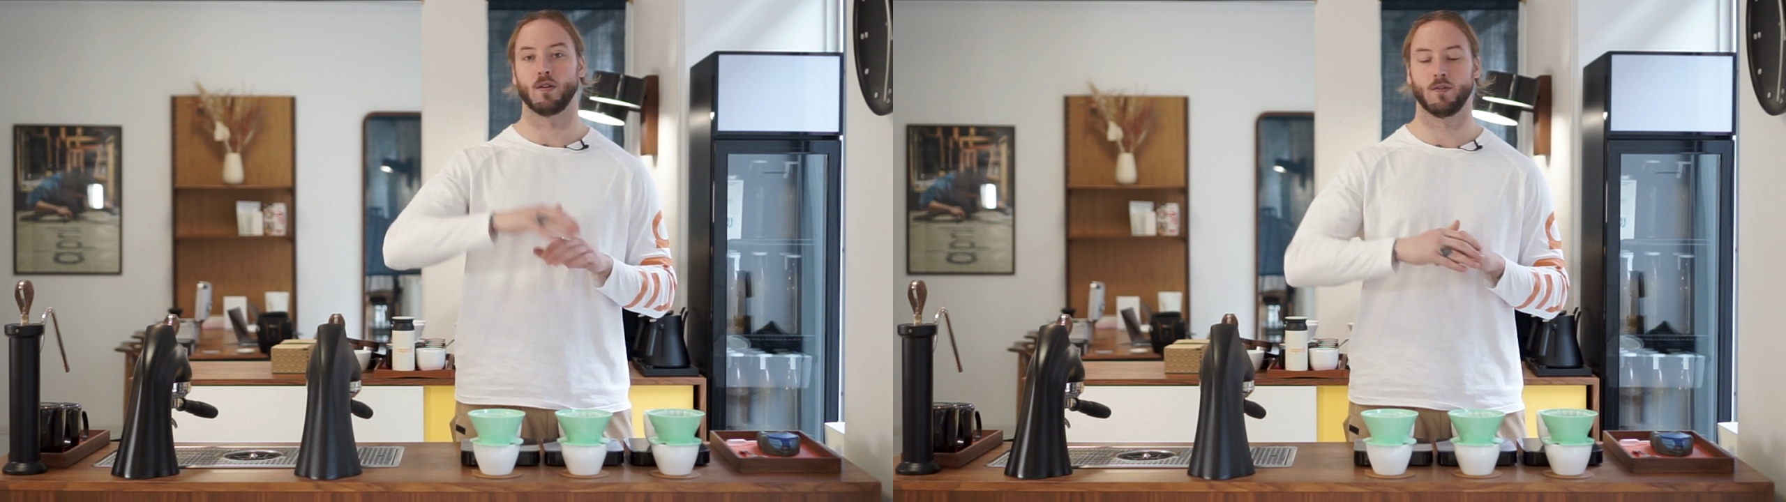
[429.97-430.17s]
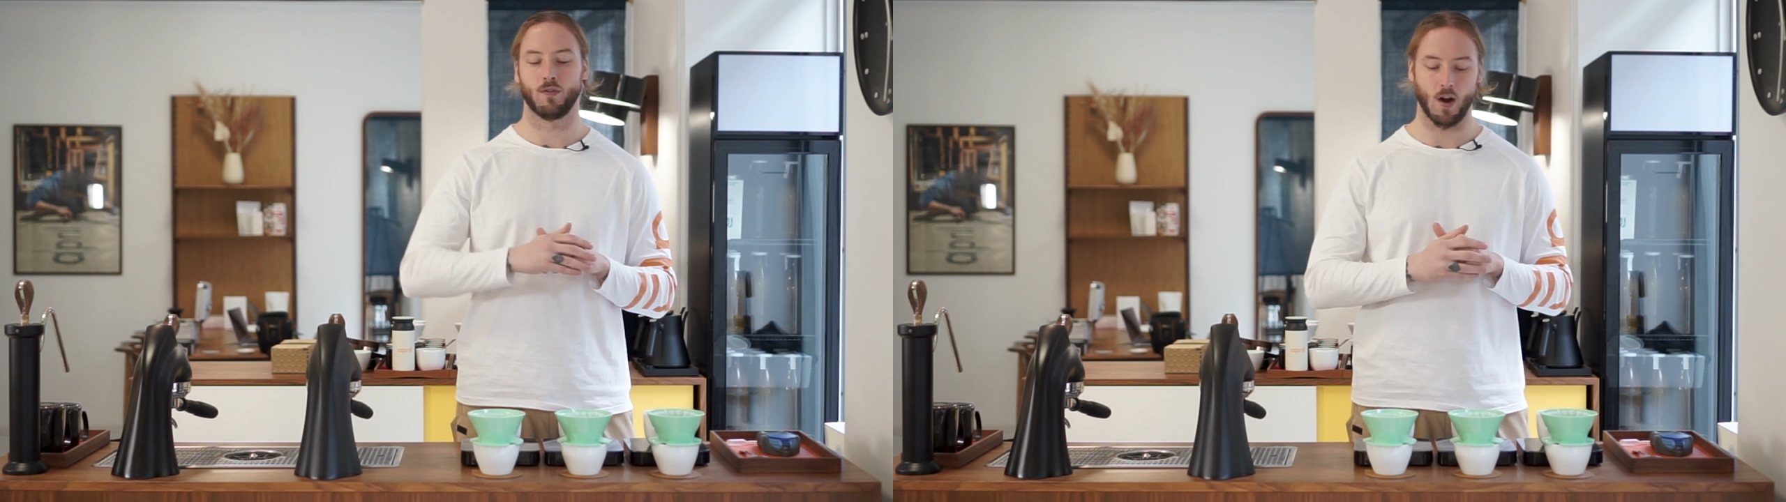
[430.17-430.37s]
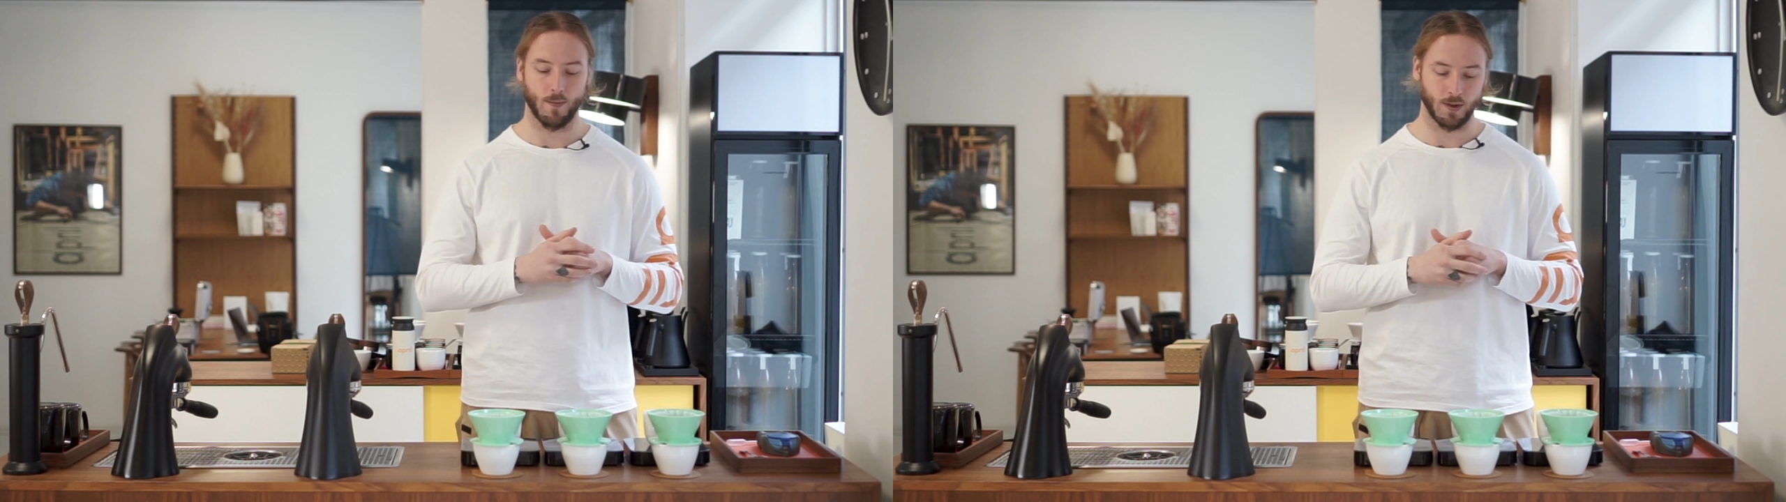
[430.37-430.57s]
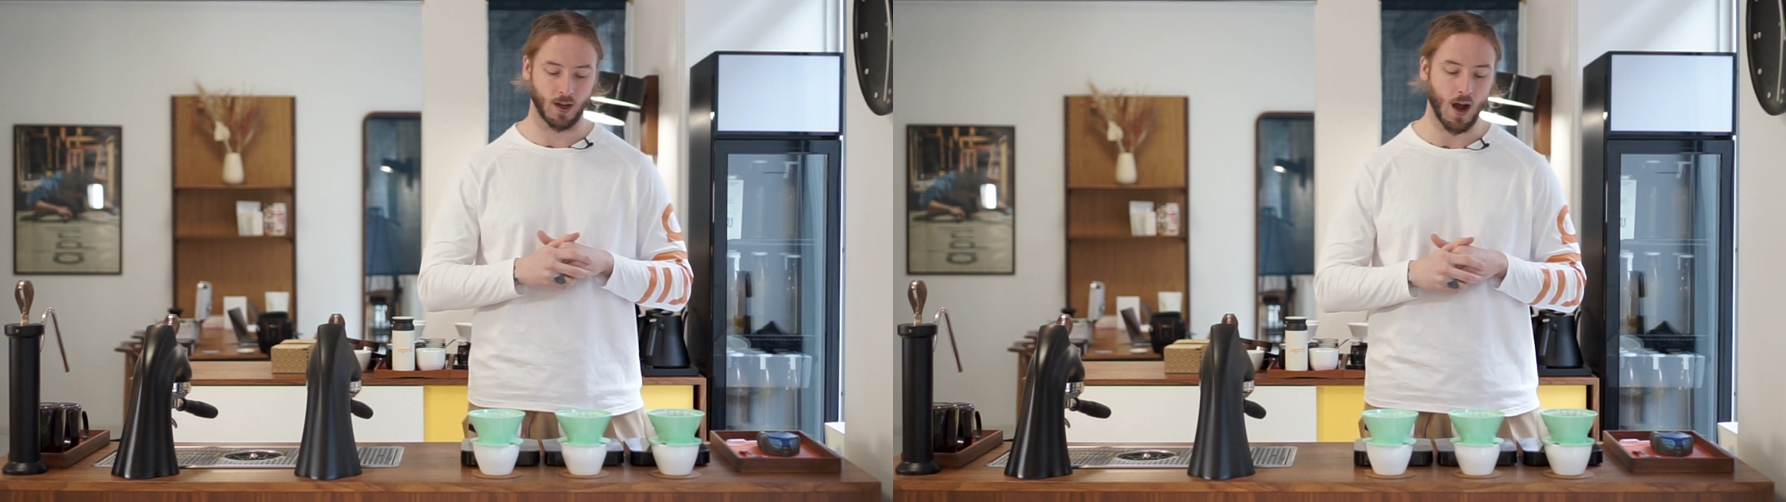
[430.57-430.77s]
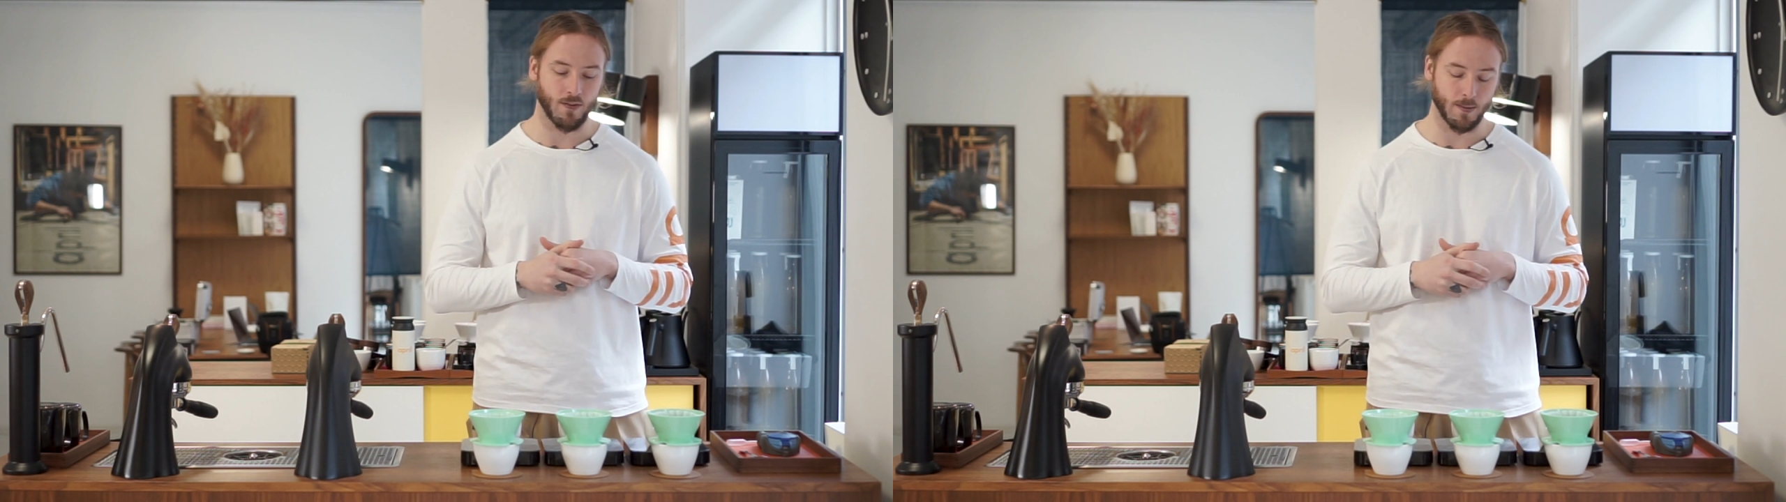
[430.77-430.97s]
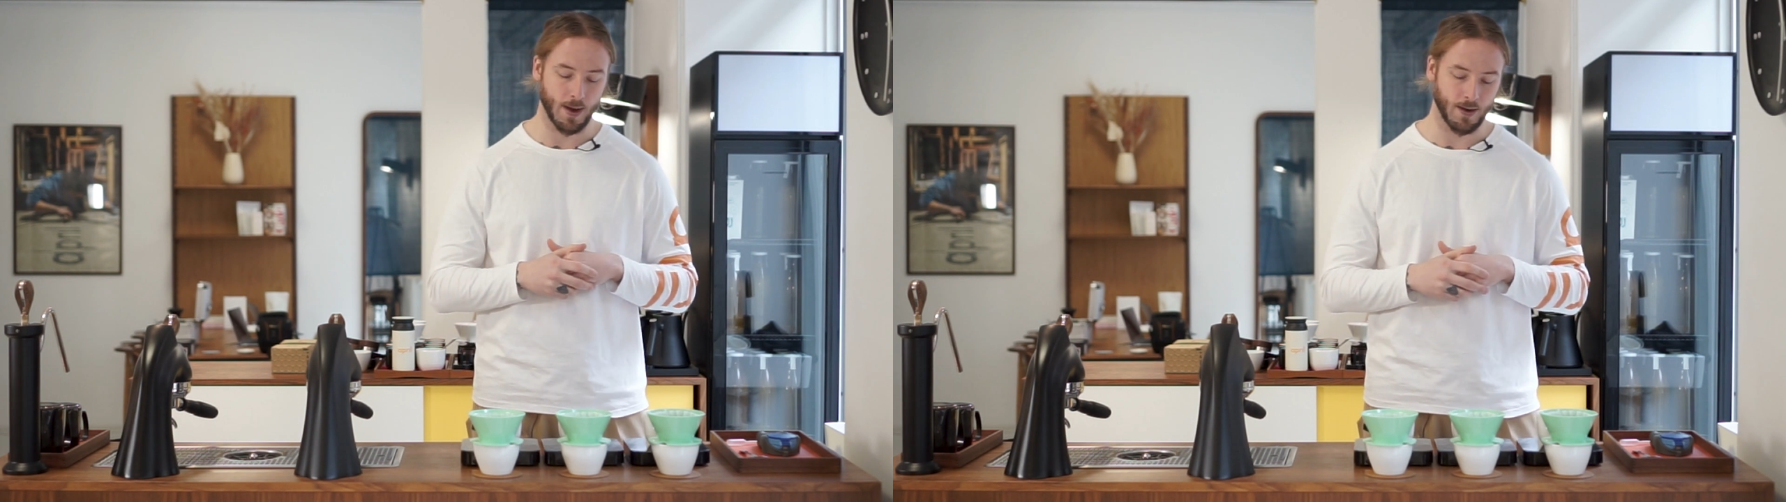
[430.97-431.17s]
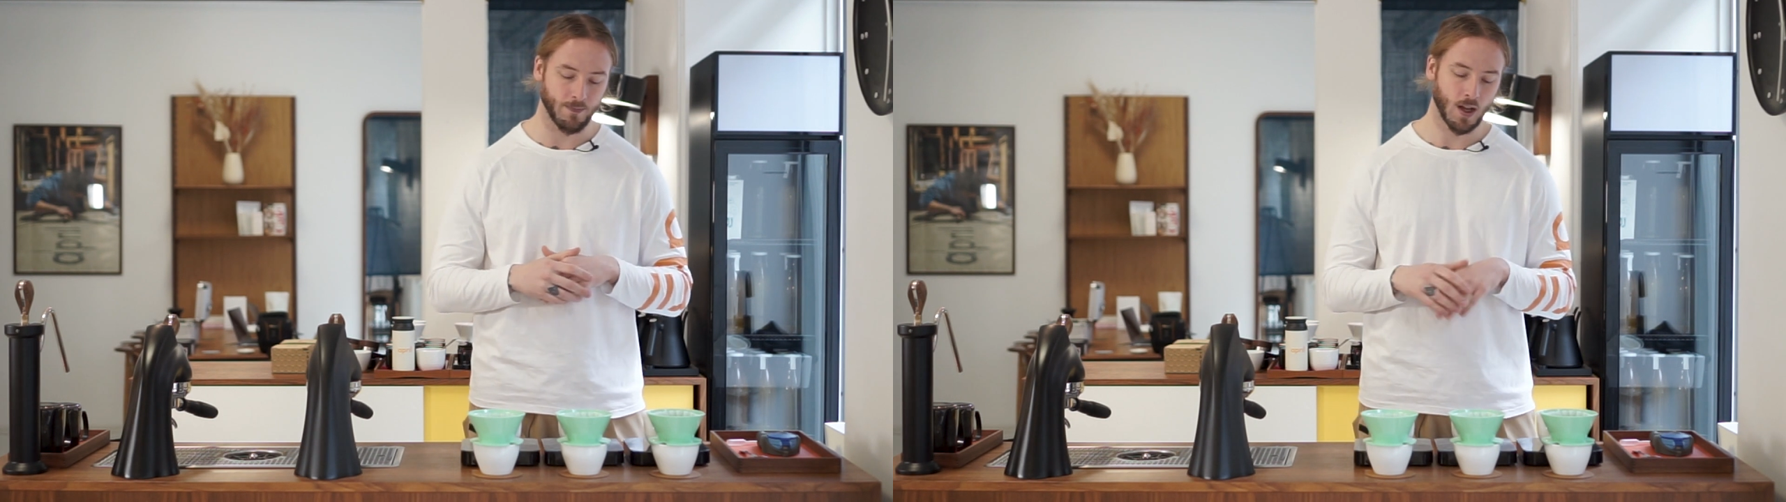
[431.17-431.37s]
from the coffee bed.